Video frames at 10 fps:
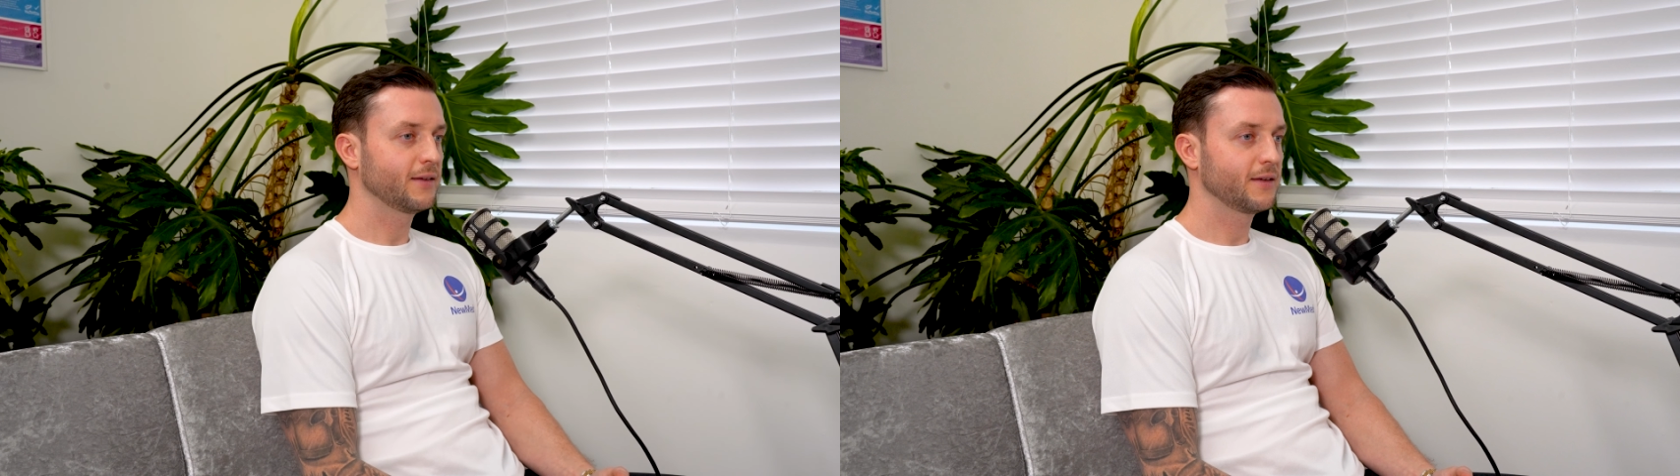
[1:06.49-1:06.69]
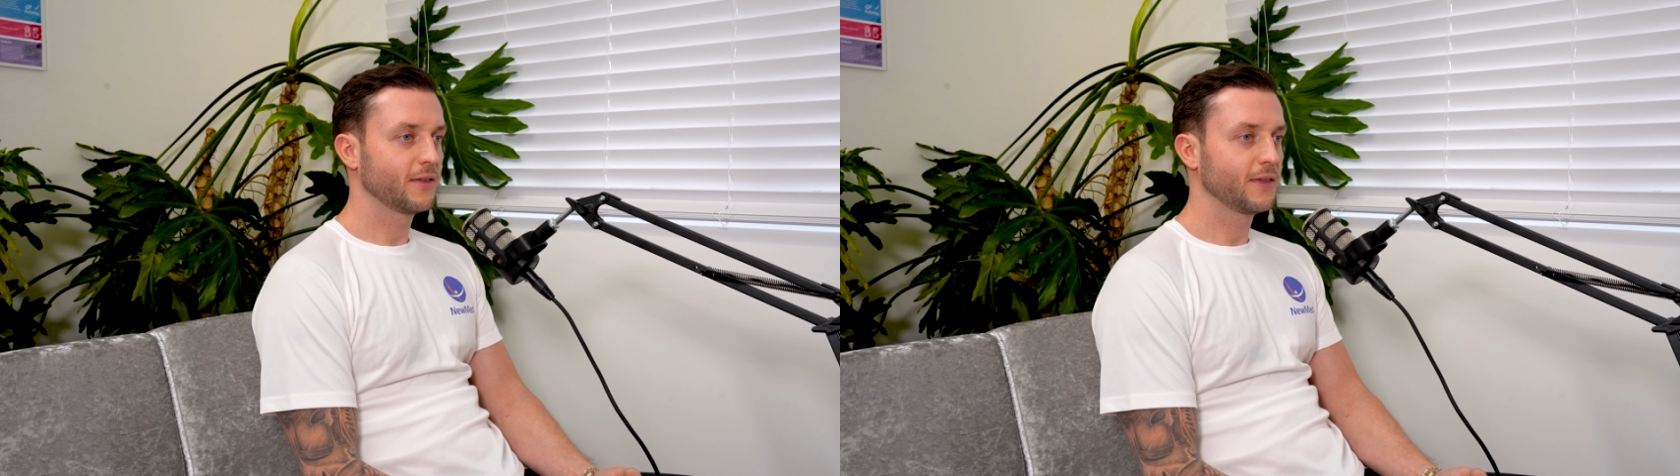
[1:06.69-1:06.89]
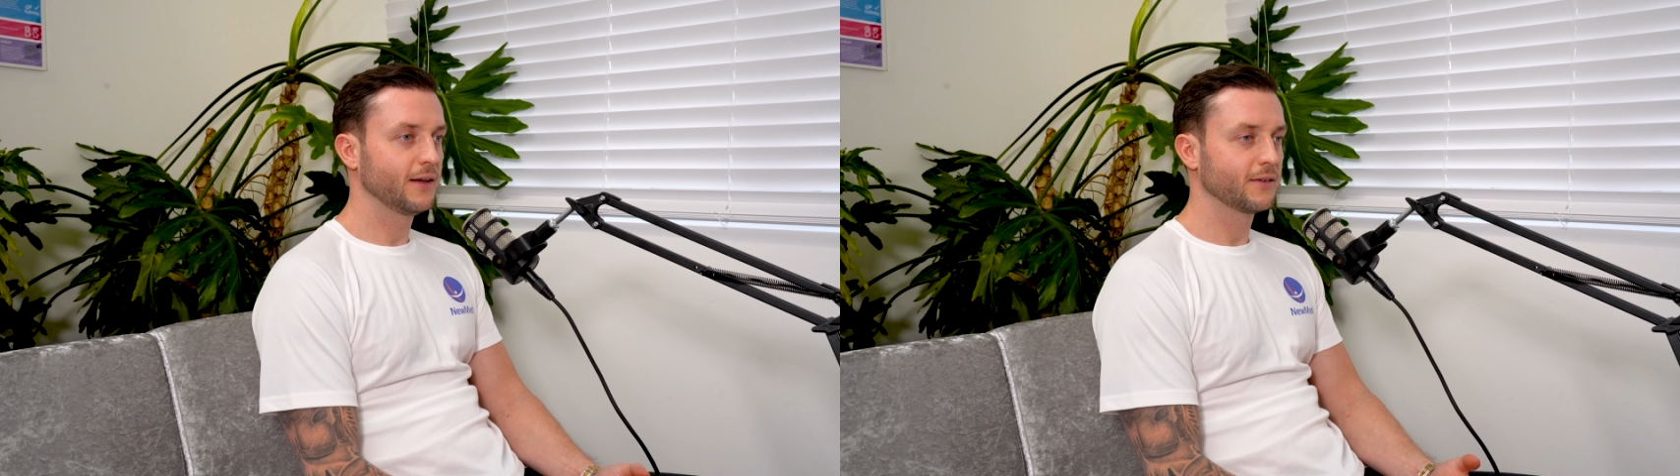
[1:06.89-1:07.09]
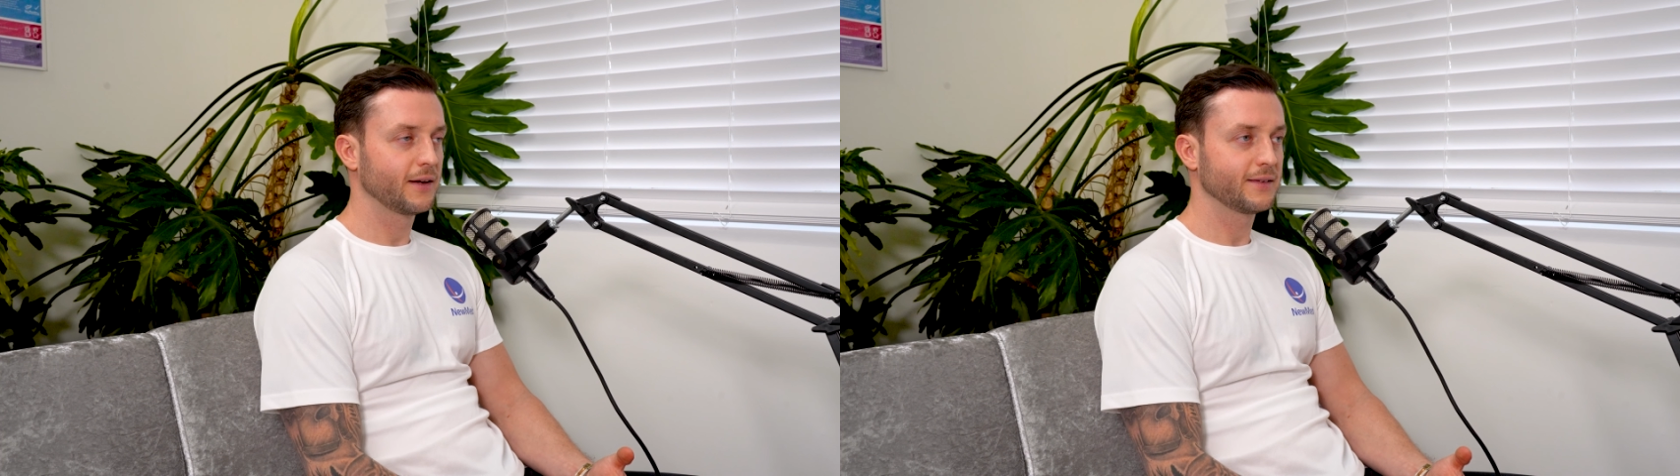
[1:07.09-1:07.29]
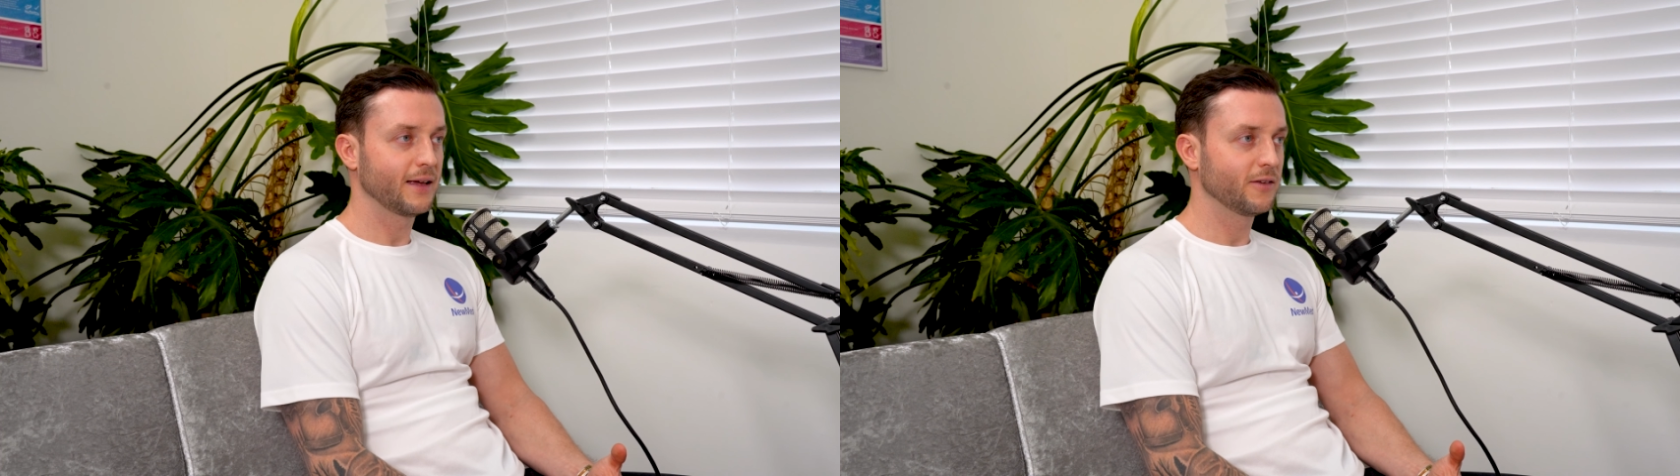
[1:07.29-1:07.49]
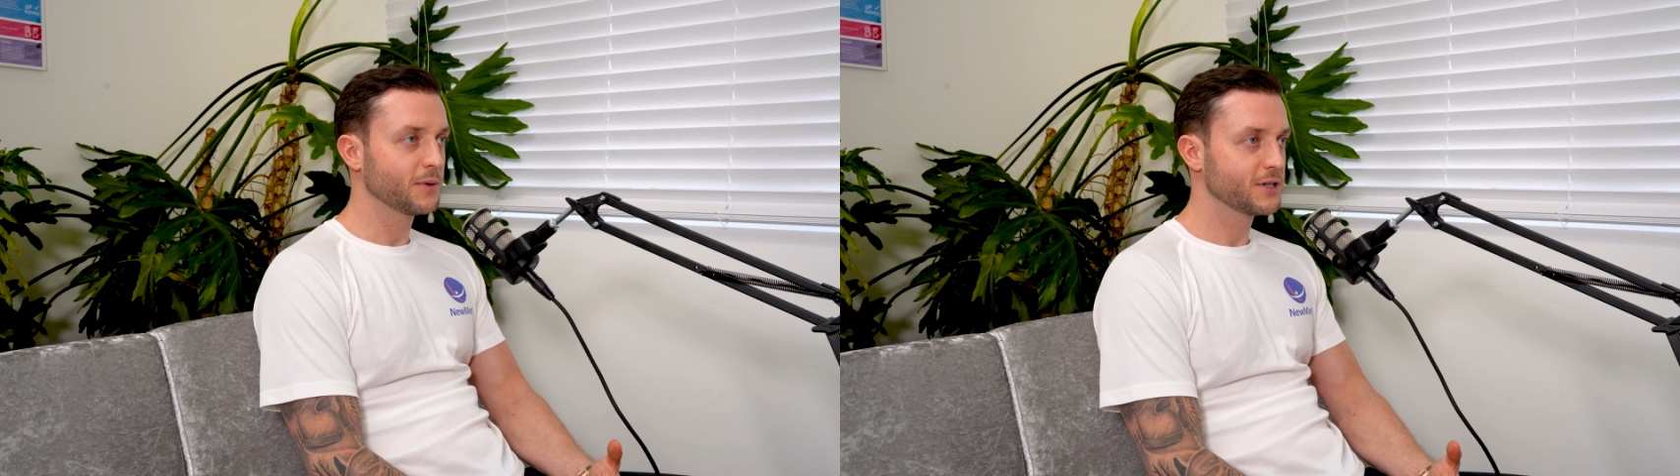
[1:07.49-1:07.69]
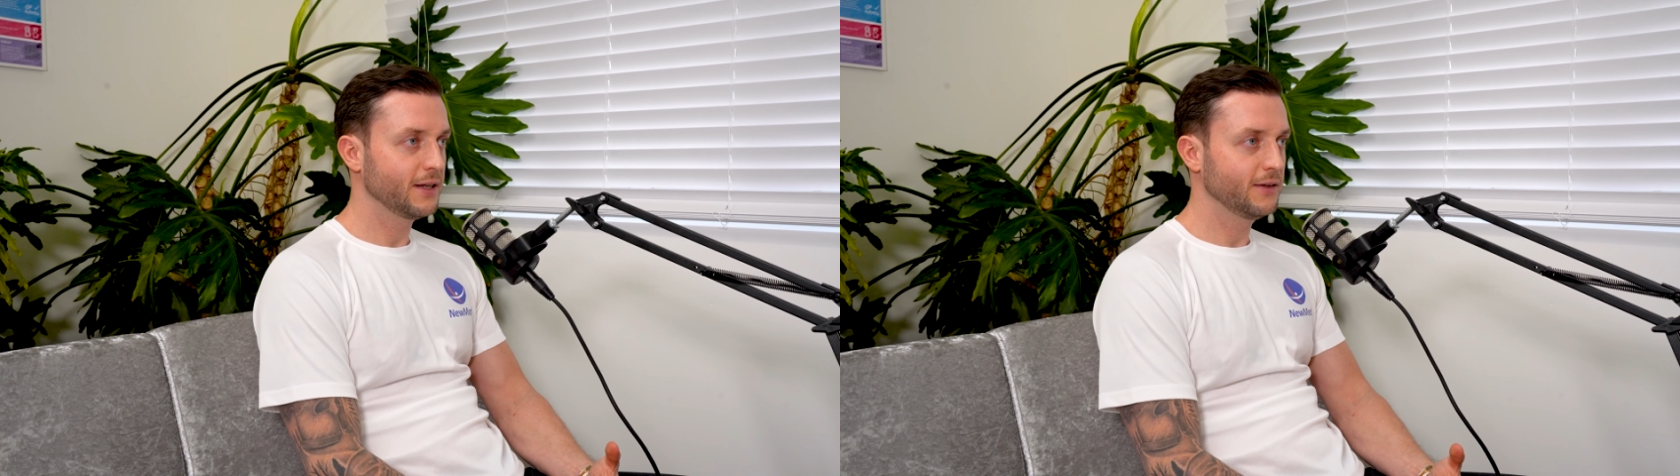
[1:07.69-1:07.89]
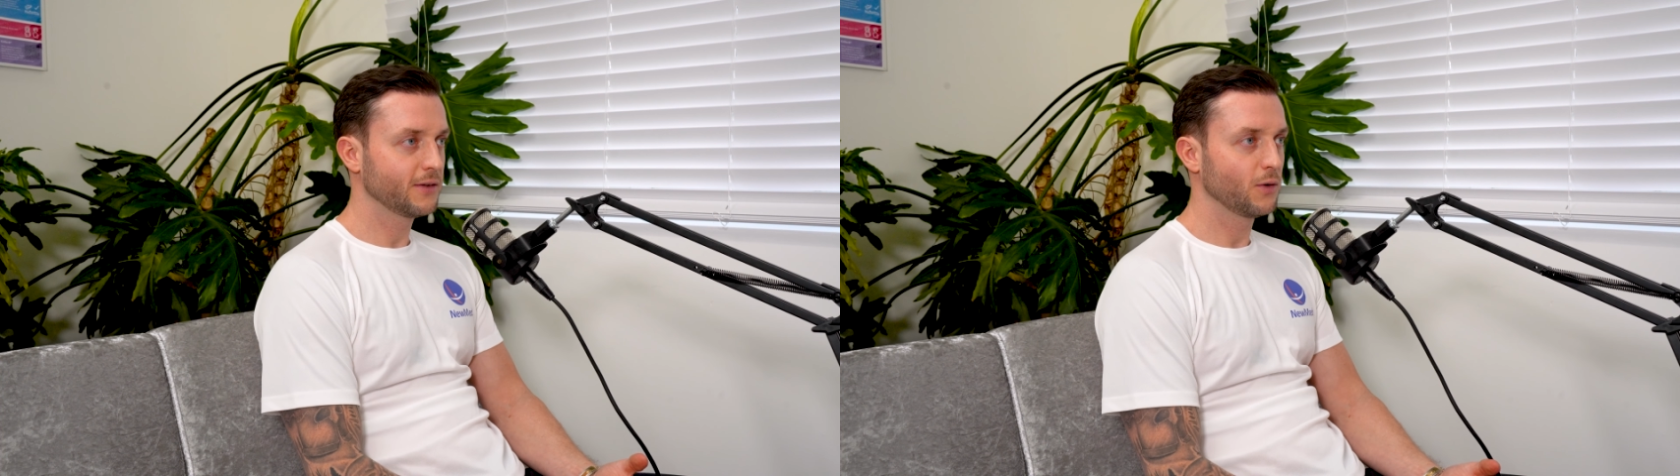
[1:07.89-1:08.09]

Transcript: things like TENS machines